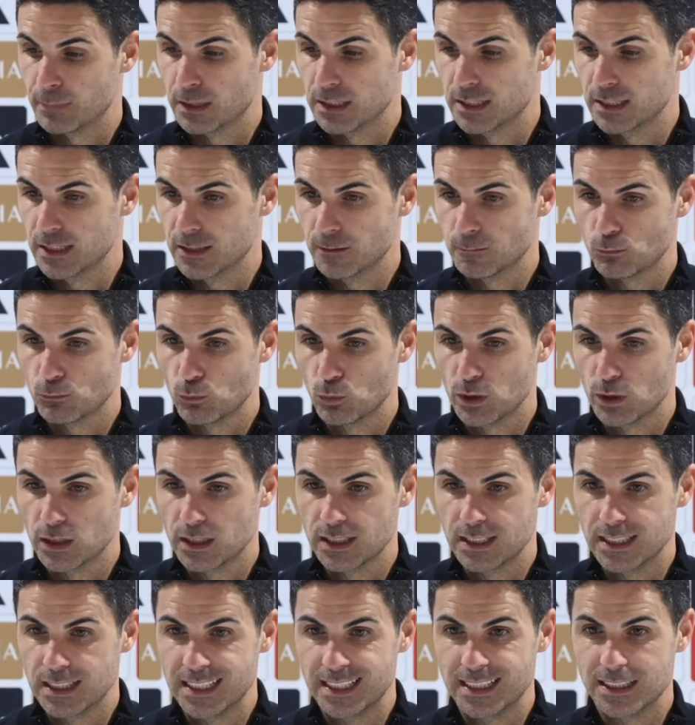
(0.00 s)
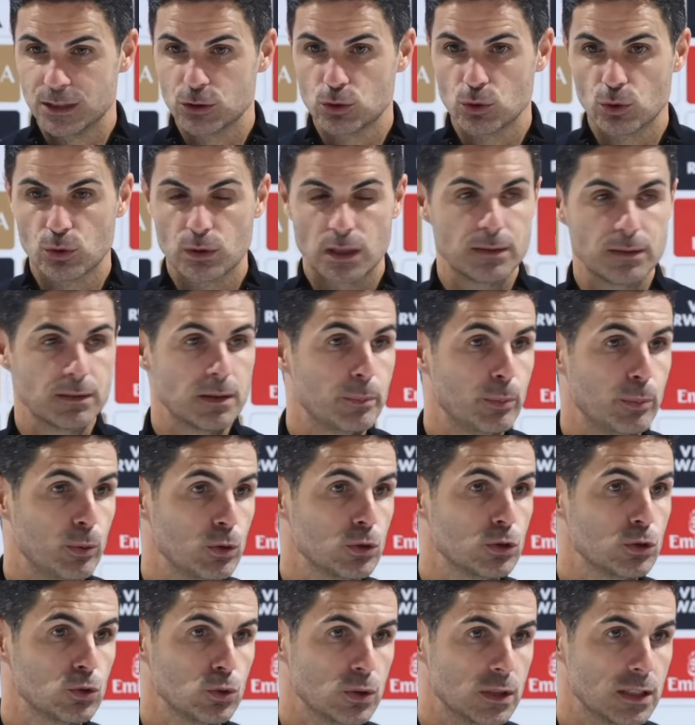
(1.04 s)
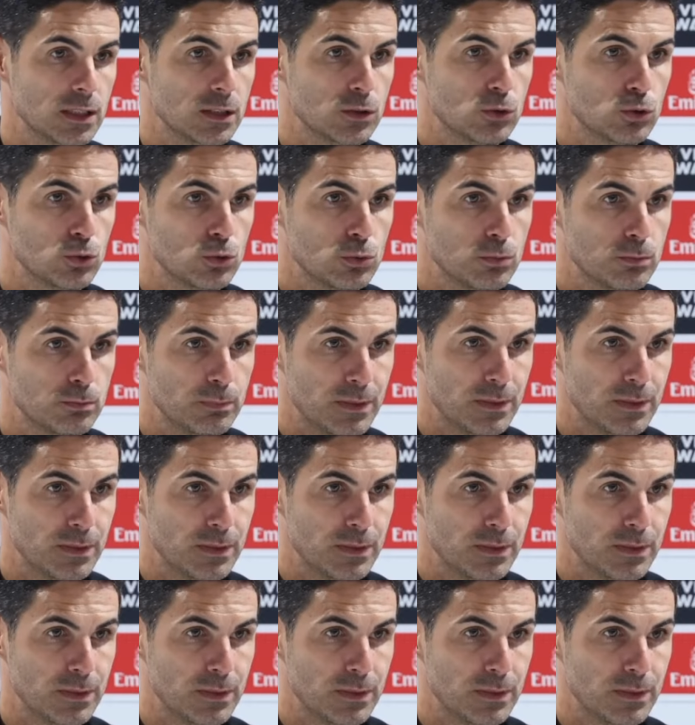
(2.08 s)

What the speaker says: But yeah, we needed to grab the points today to